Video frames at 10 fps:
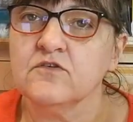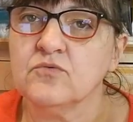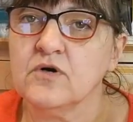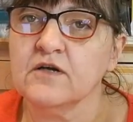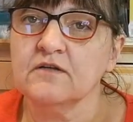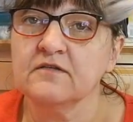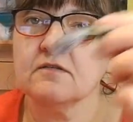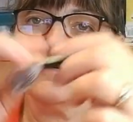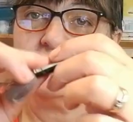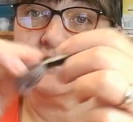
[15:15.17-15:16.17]

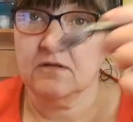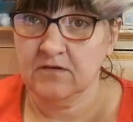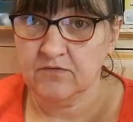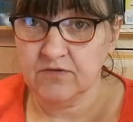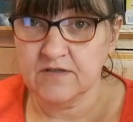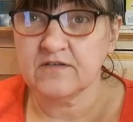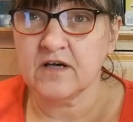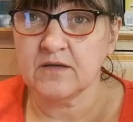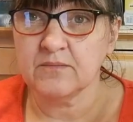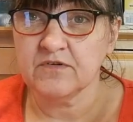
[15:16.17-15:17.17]
twice, 3
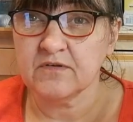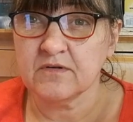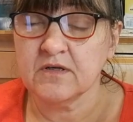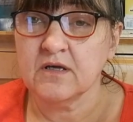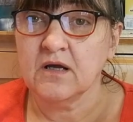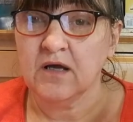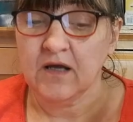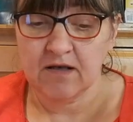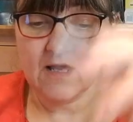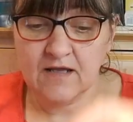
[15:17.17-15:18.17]
times,
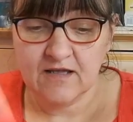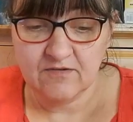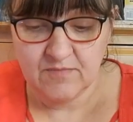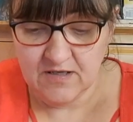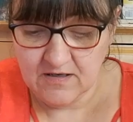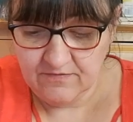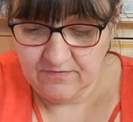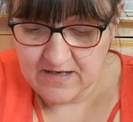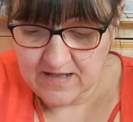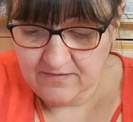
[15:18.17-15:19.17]
and that gives me enough
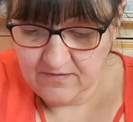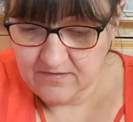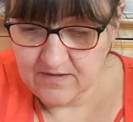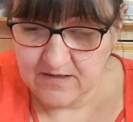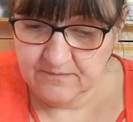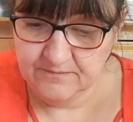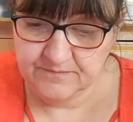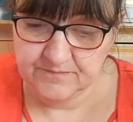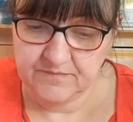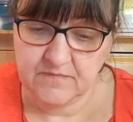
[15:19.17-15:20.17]
length then.
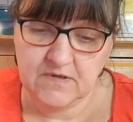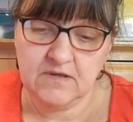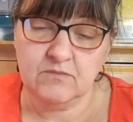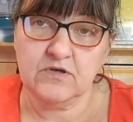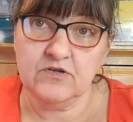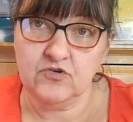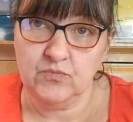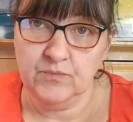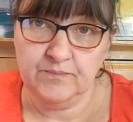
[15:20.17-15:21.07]
And then what I do,